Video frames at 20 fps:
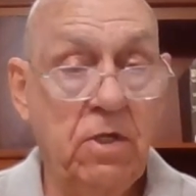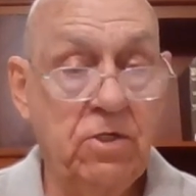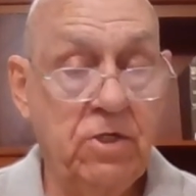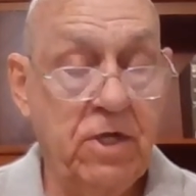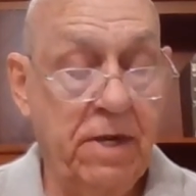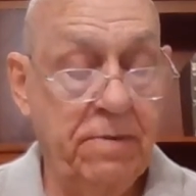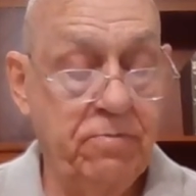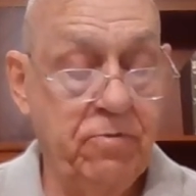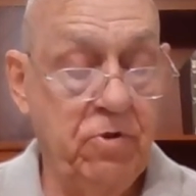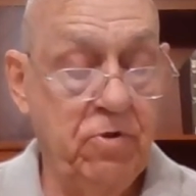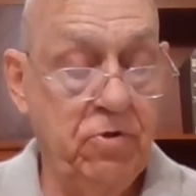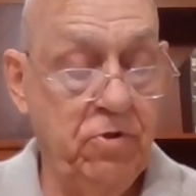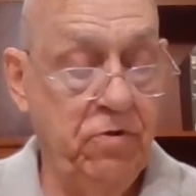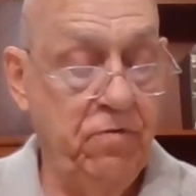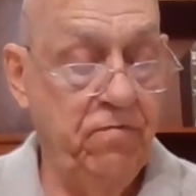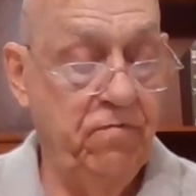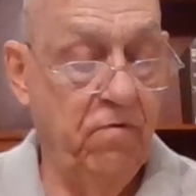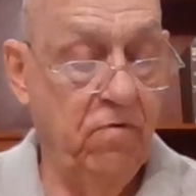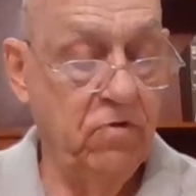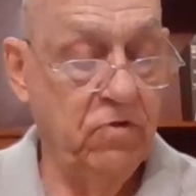chapter
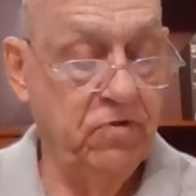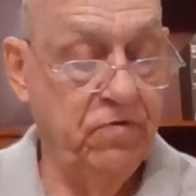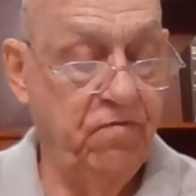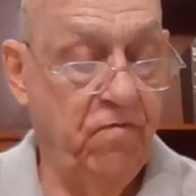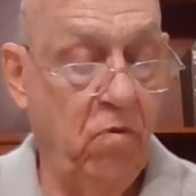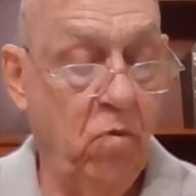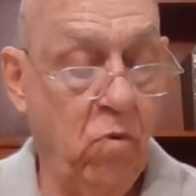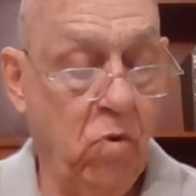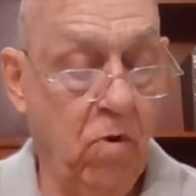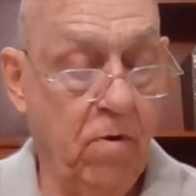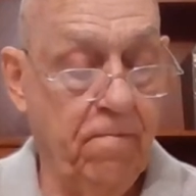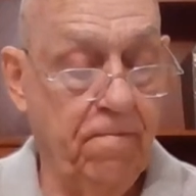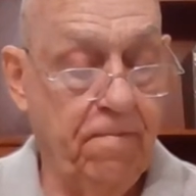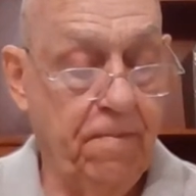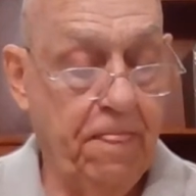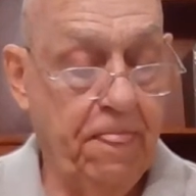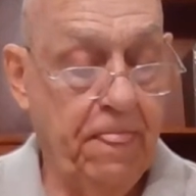2, verse 4.